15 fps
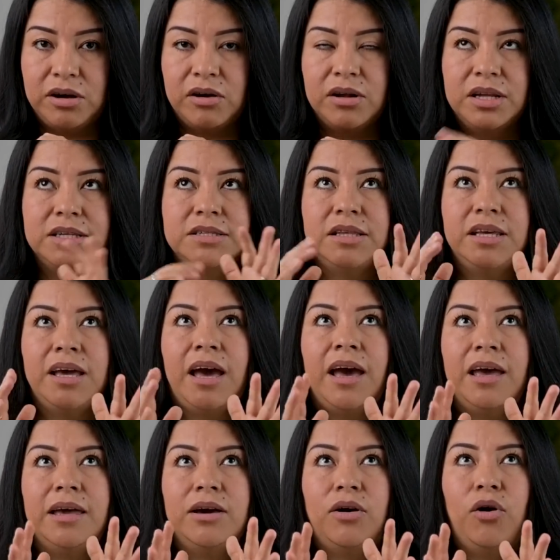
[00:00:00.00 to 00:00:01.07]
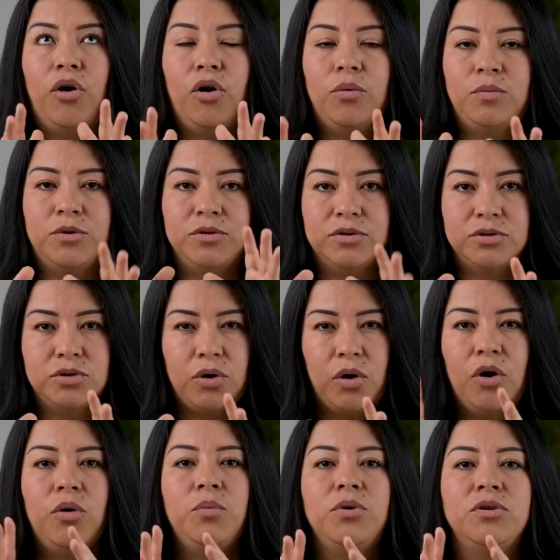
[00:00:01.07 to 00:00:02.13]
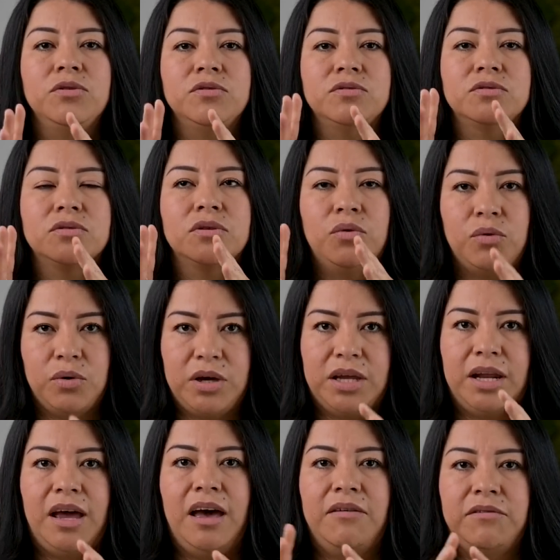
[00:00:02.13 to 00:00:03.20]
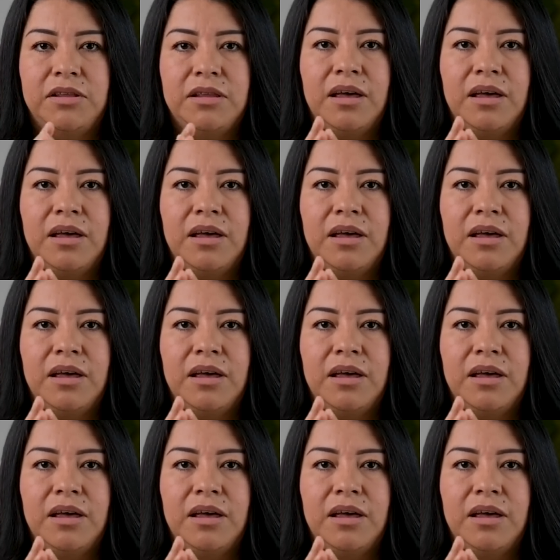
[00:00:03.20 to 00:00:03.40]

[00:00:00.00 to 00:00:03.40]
Honestly, I almost quit having